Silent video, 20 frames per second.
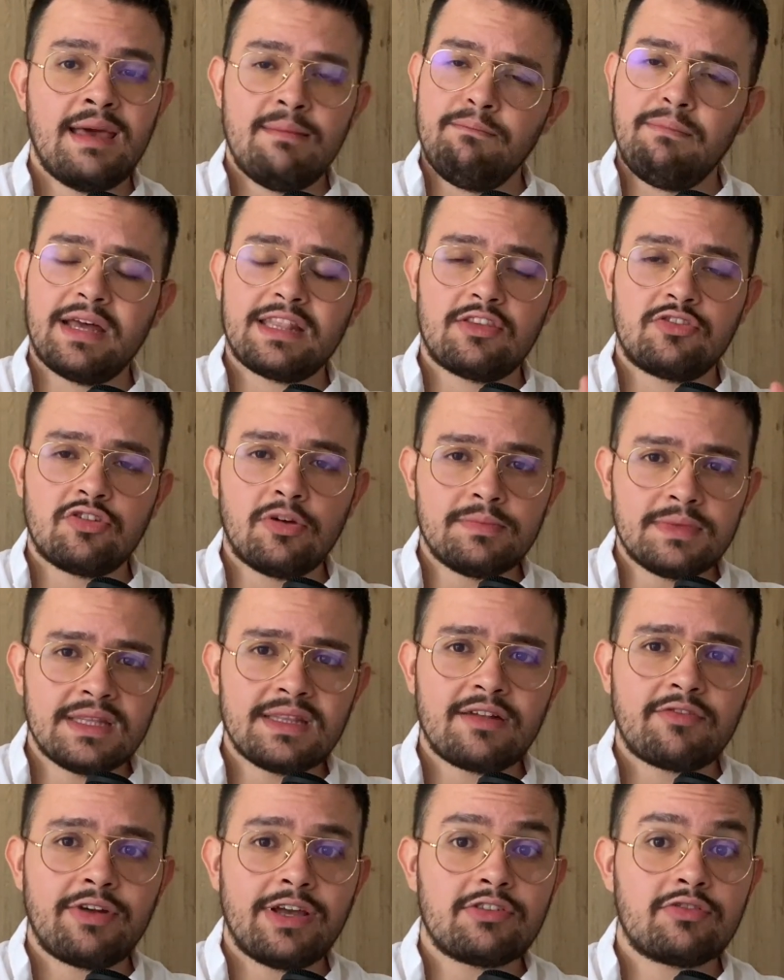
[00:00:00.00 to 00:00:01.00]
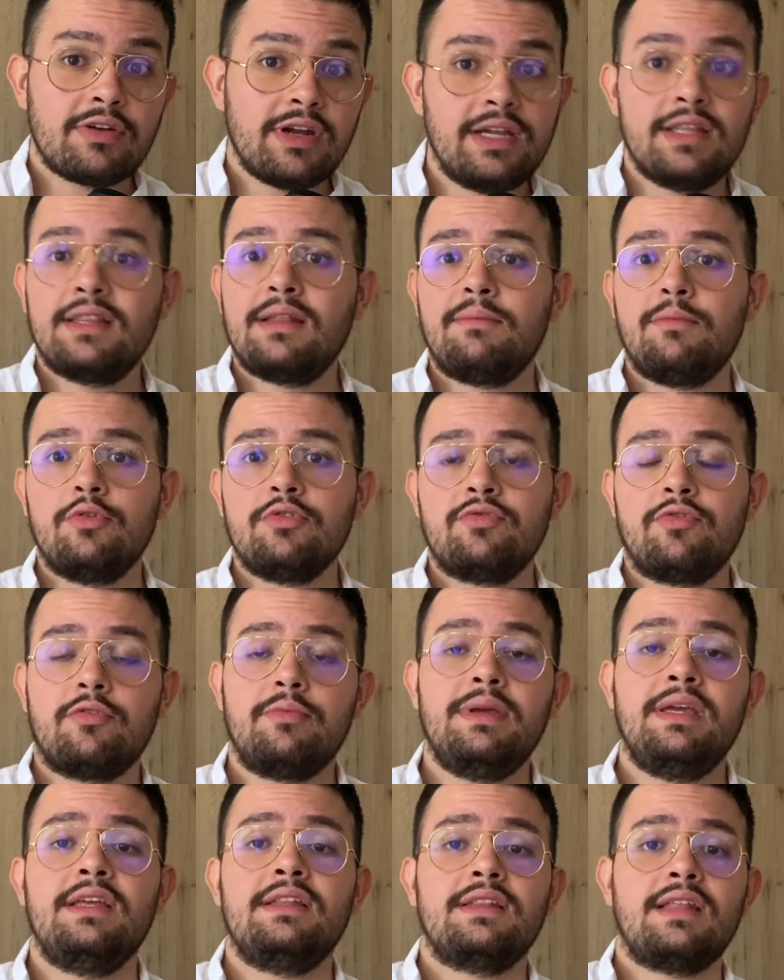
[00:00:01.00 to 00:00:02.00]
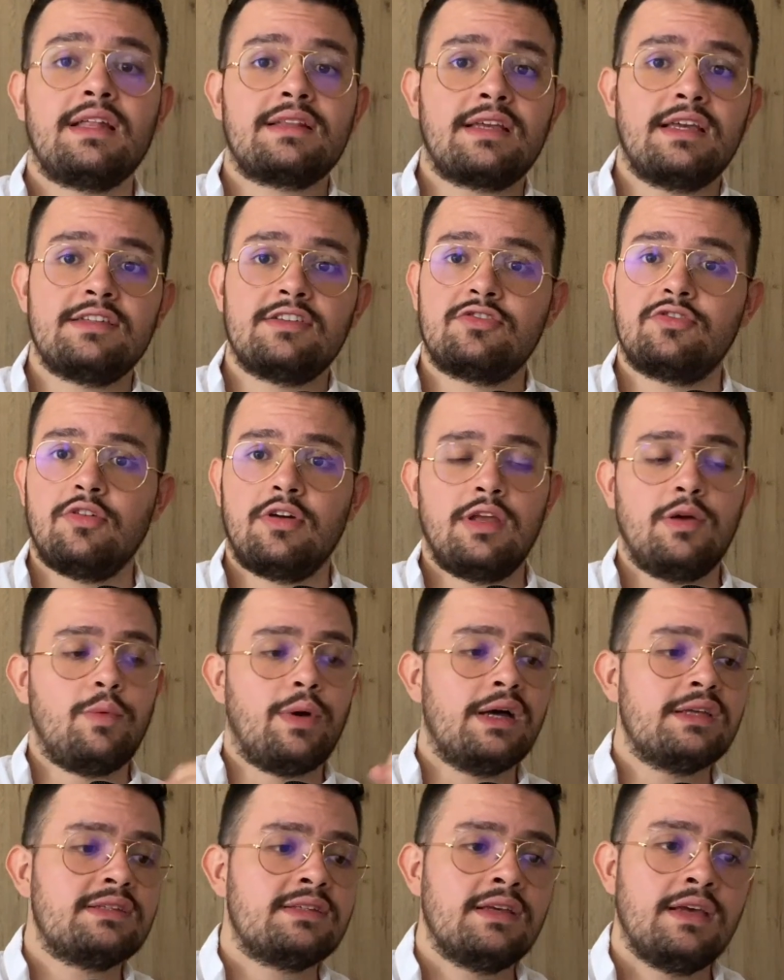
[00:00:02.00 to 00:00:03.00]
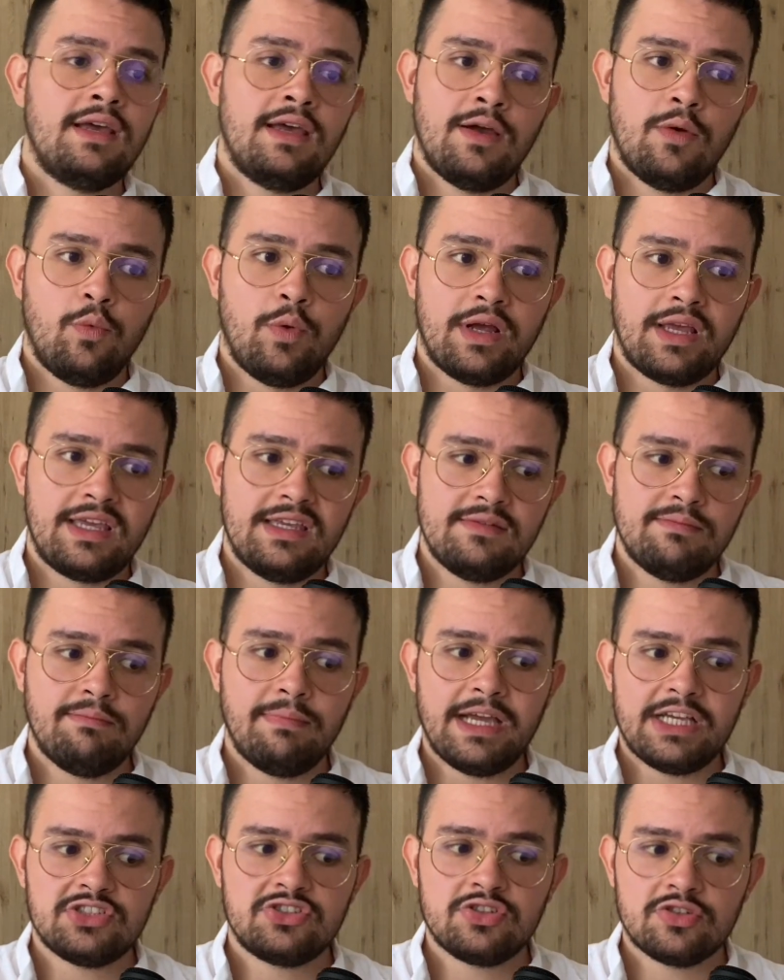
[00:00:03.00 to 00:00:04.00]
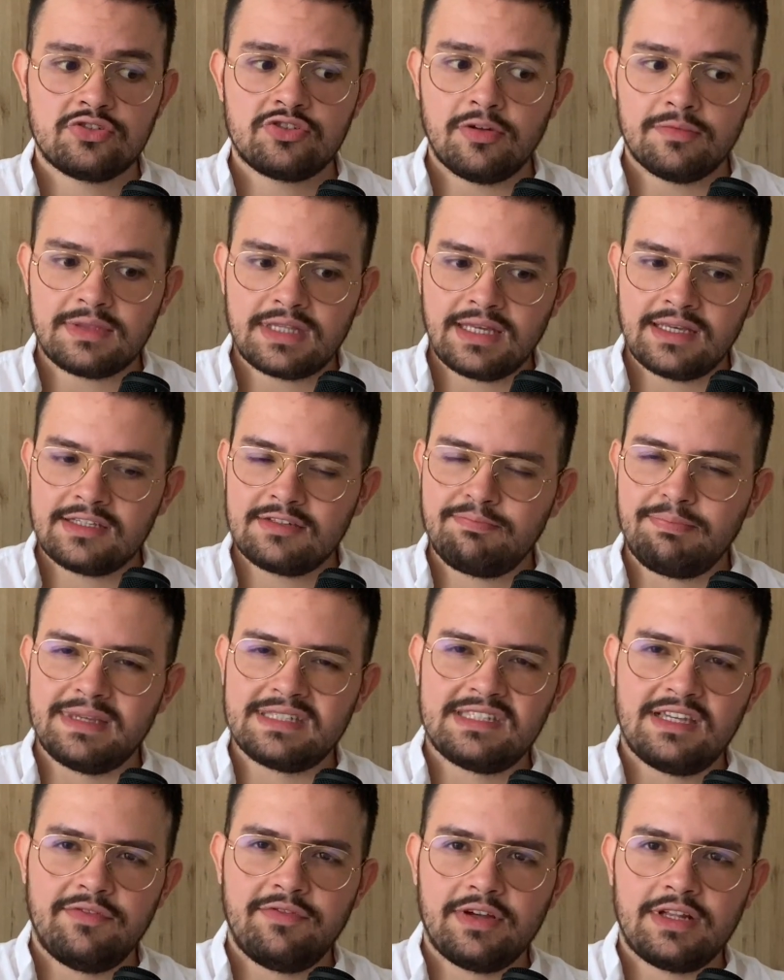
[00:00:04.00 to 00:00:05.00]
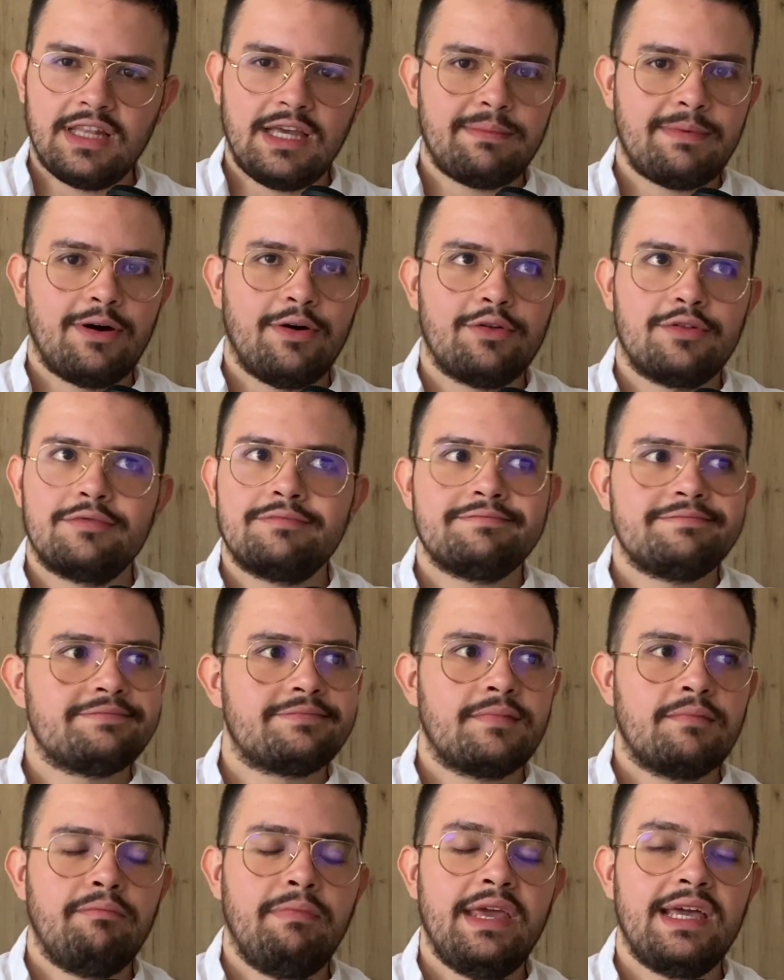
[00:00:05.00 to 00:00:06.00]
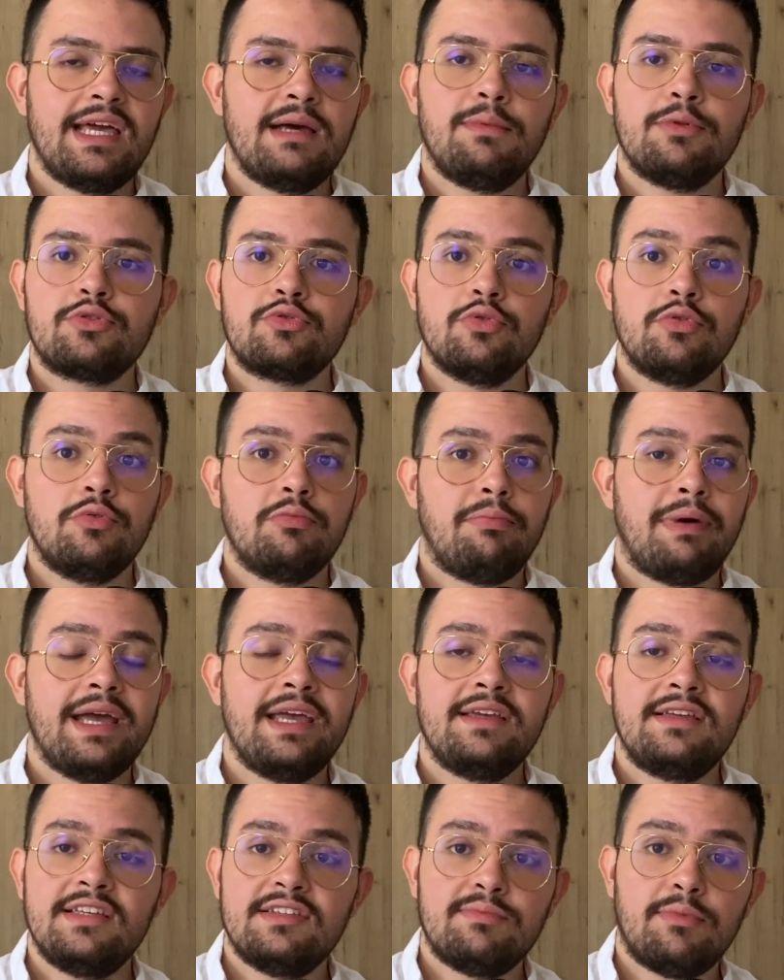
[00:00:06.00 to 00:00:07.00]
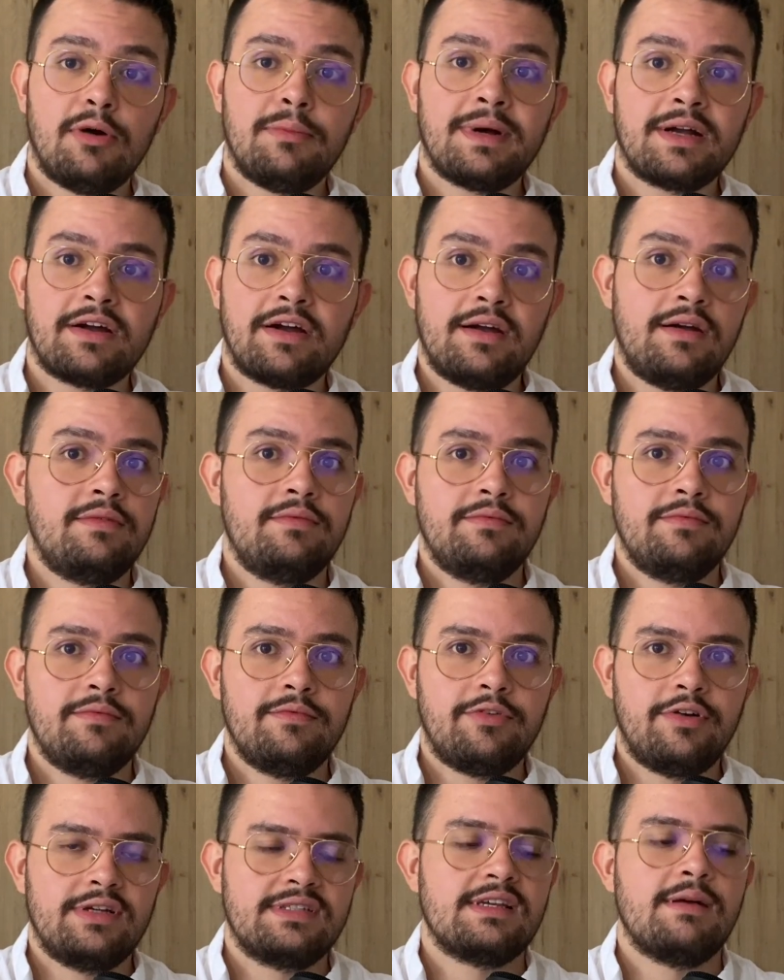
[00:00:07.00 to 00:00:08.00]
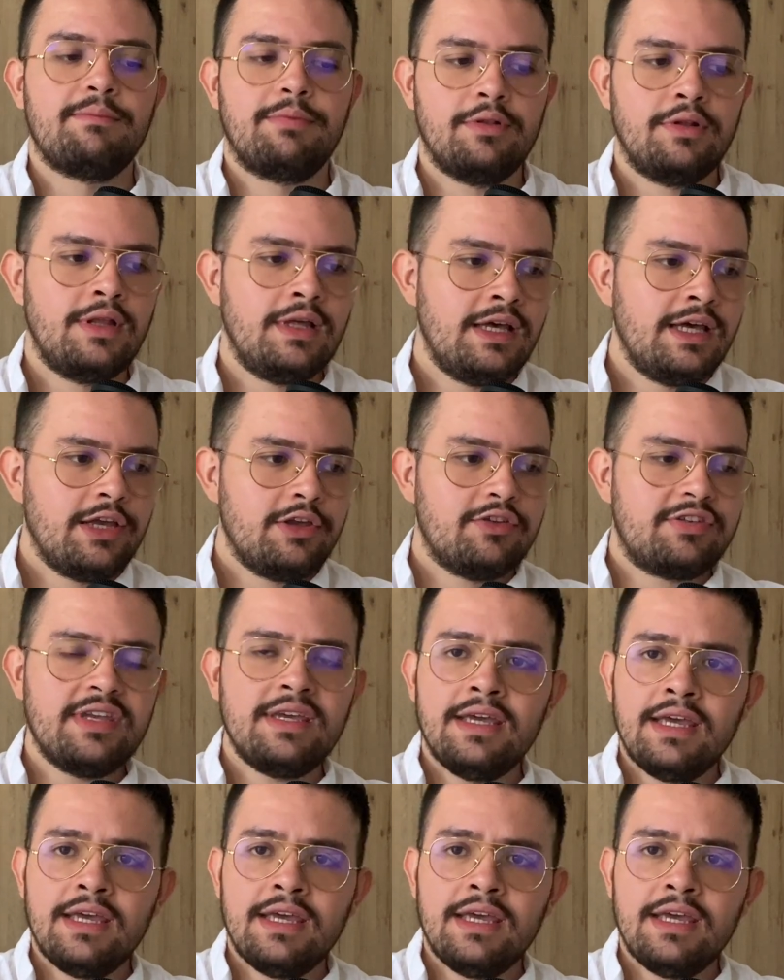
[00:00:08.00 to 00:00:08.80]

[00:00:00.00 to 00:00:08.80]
But something that resonated the most for me in that case study was when he mentioned something specifically about being able to buy his mom a car, for example. You see,